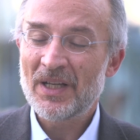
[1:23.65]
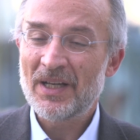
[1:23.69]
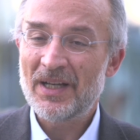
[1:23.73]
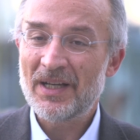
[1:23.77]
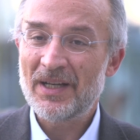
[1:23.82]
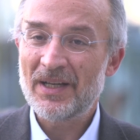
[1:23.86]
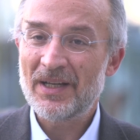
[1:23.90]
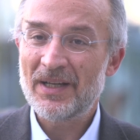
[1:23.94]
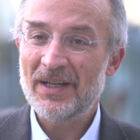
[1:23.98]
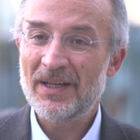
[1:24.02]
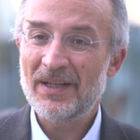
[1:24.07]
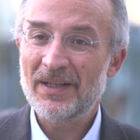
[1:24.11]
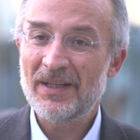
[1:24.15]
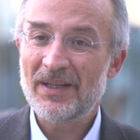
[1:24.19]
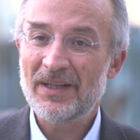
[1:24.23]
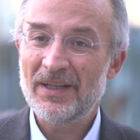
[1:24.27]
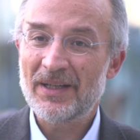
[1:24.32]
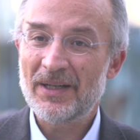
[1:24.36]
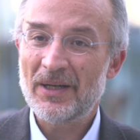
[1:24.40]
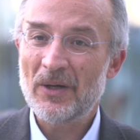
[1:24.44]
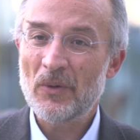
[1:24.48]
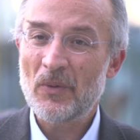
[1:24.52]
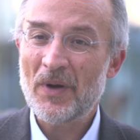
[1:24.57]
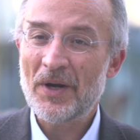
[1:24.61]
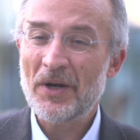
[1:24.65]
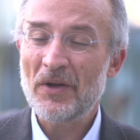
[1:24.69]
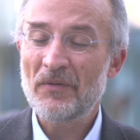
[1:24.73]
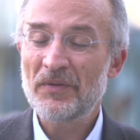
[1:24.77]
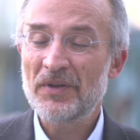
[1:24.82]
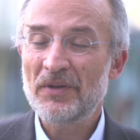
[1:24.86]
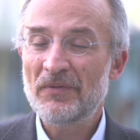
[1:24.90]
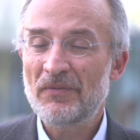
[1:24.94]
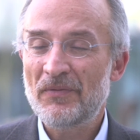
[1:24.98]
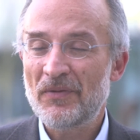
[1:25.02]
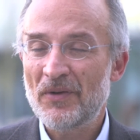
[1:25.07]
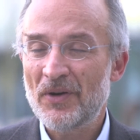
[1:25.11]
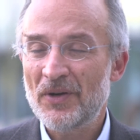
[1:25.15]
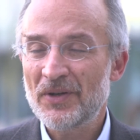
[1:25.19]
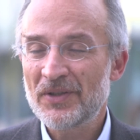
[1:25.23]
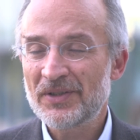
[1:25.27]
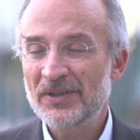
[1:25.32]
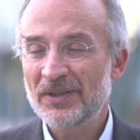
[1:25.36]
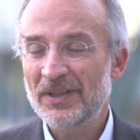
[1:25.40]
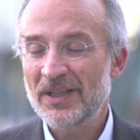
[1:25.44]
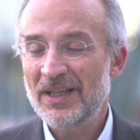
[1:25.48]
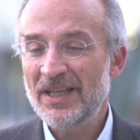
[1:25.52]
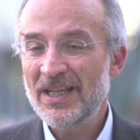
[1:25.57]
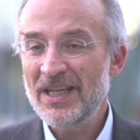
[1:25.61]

uh, uh, one of the first